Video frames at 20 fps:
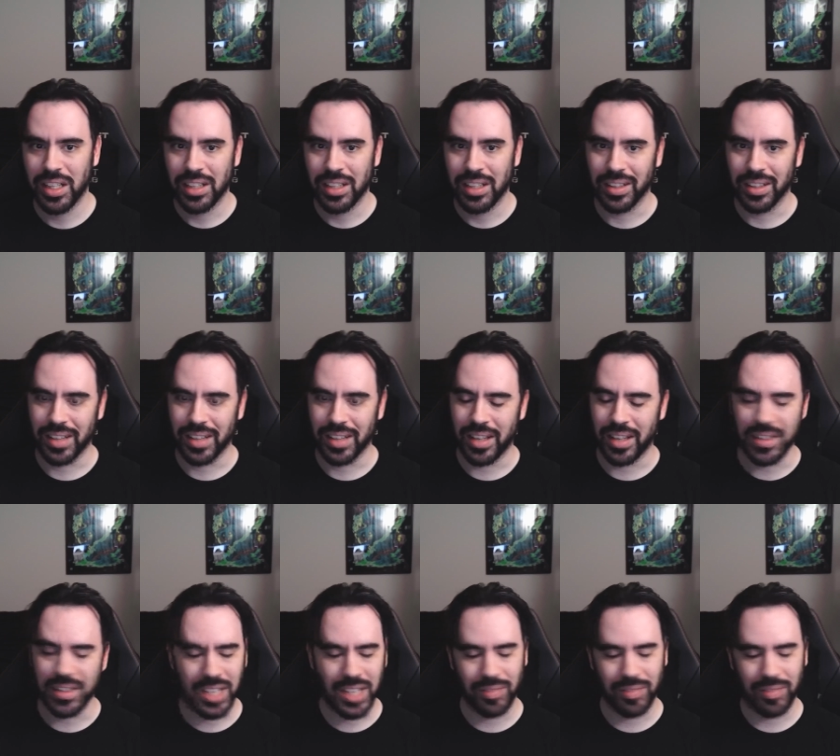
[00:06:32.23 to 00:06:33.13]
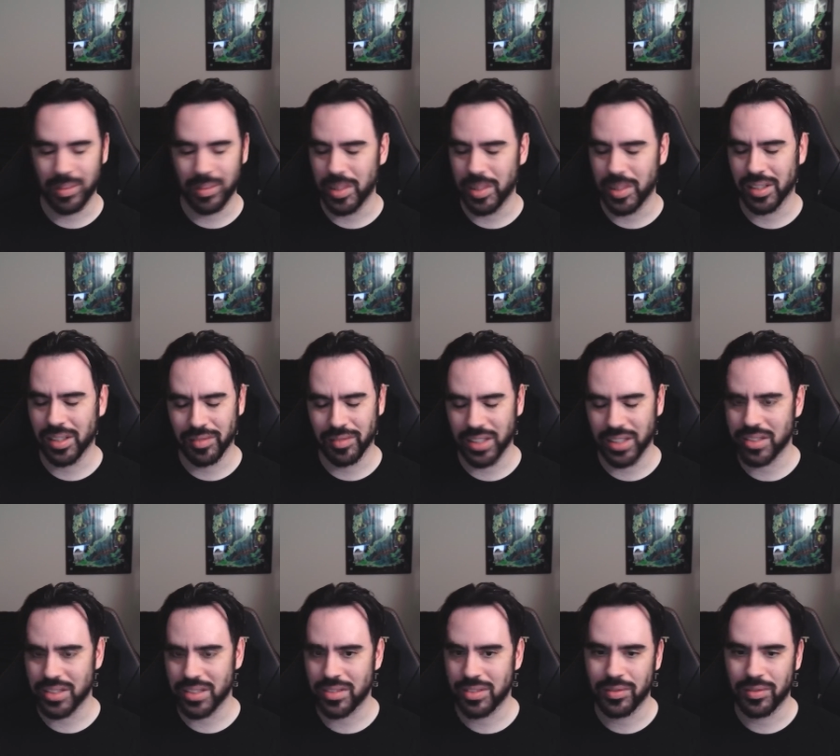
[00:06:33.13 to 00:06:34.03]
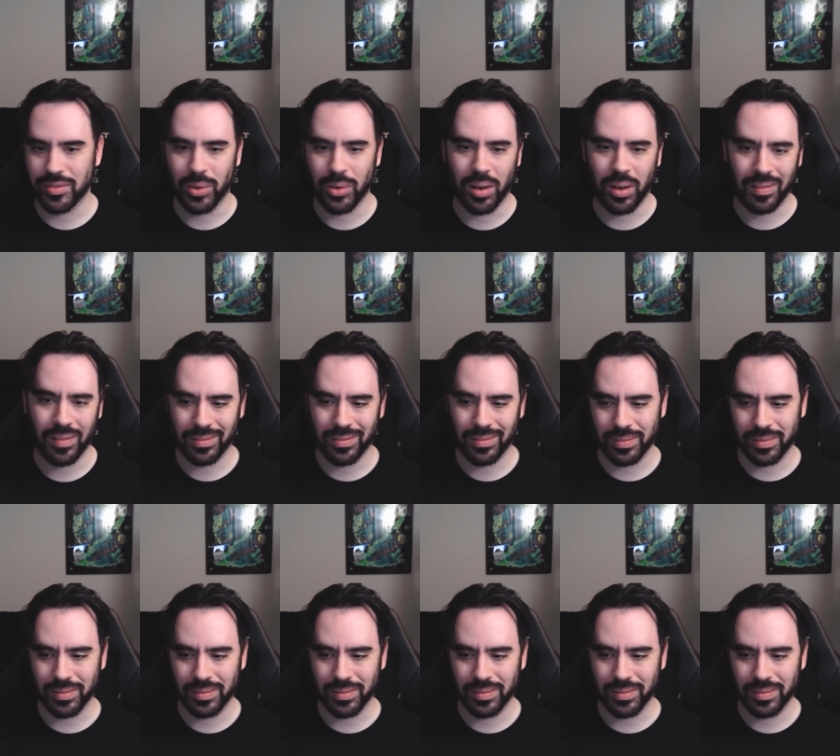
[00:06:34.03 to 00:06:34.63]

Like I could definitely be convinced for